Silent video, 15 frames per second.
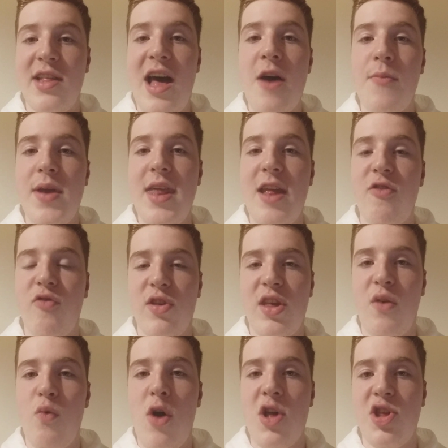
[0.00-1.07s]
So that'll be an
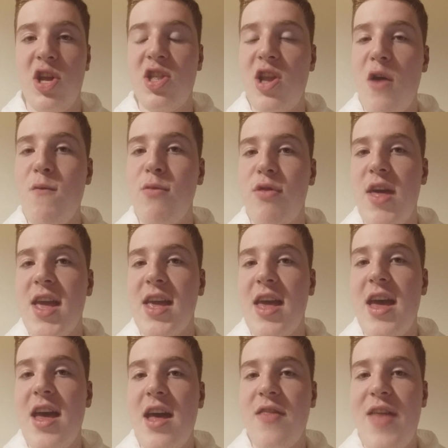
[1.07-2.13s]
interesting watch. I don't
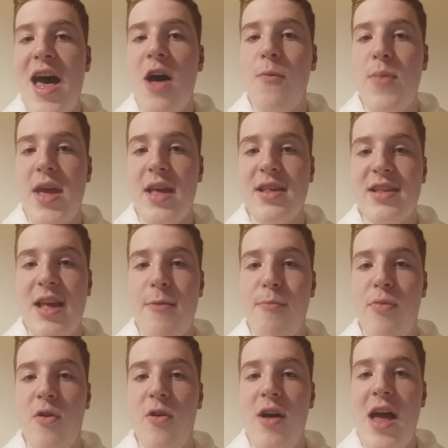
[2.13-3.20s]
think that'll be as
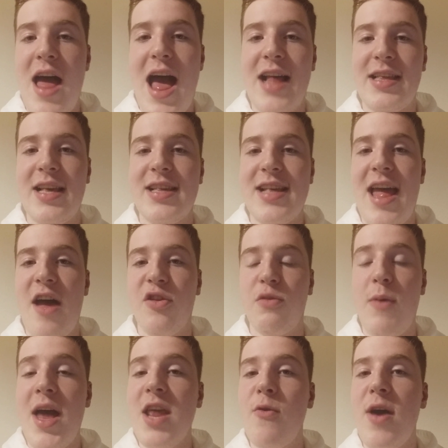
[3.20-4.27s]
simple as it sounds.
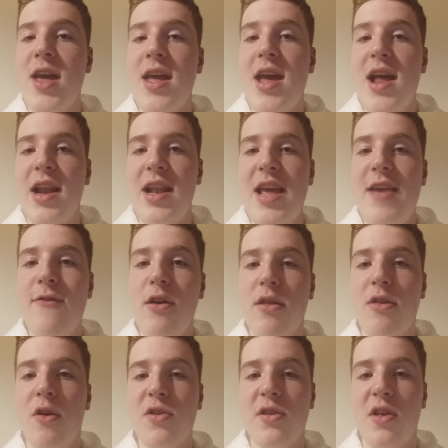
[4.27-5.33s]
But anyway, leave your
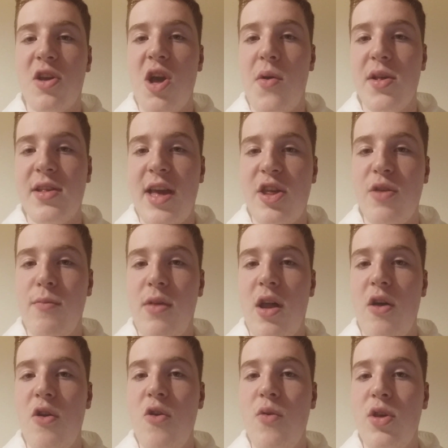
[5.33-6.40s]
thoughts in the comment section
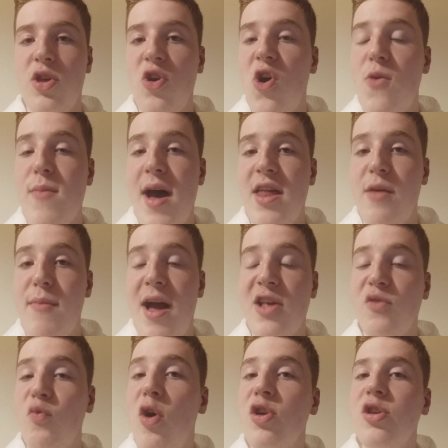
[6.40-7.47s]
below. Who is your man of the
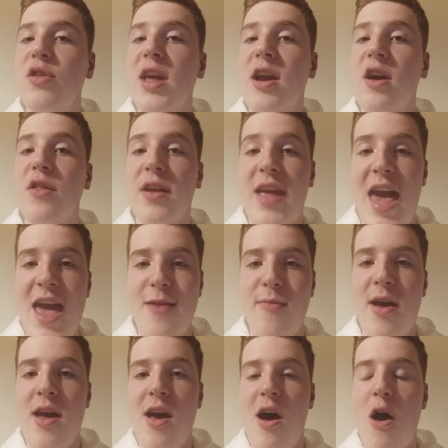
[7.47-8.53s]
match? What do you think of the game
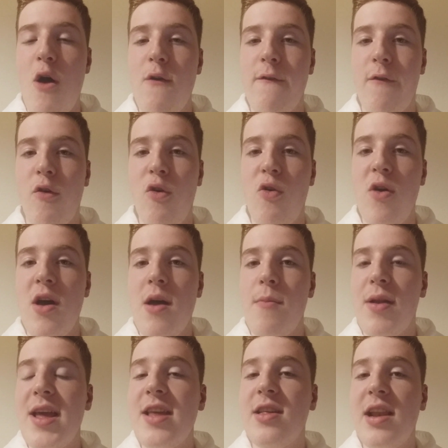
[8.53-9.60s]
overall?
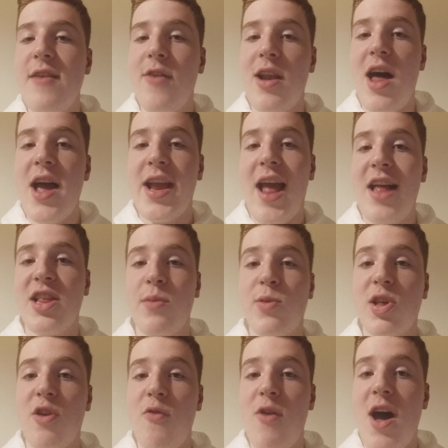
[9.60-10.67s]
Please do leave a like and
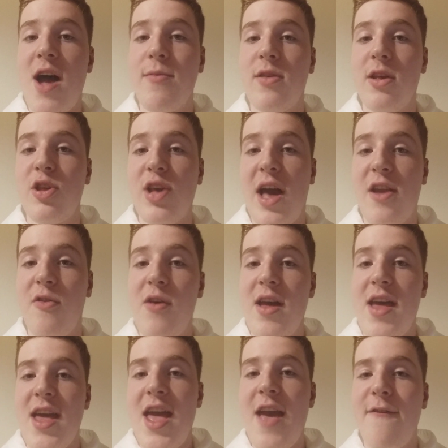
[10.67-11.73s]
subscribe to the channel
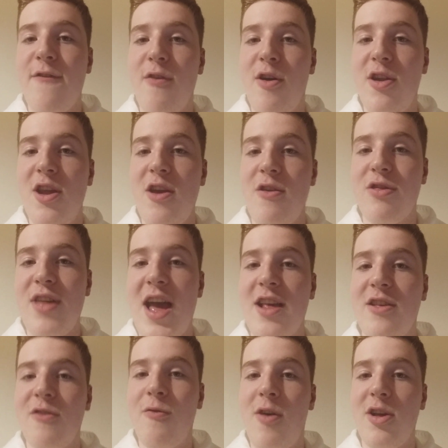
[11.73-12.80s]
if you are new.
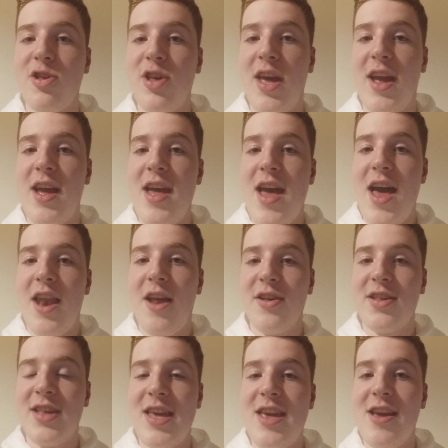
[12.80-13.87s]
Thanks for watching, and I'll
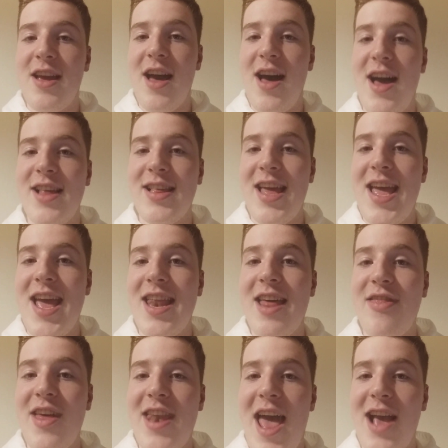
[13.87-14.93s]
see you guys
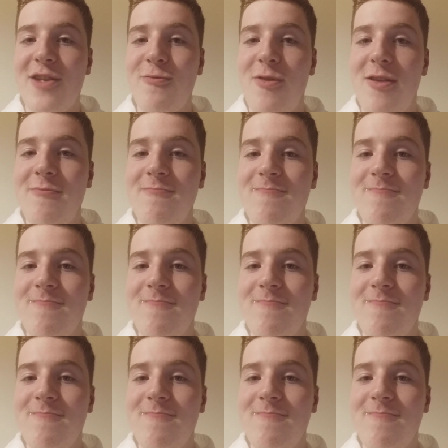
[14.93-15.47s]
in the next one.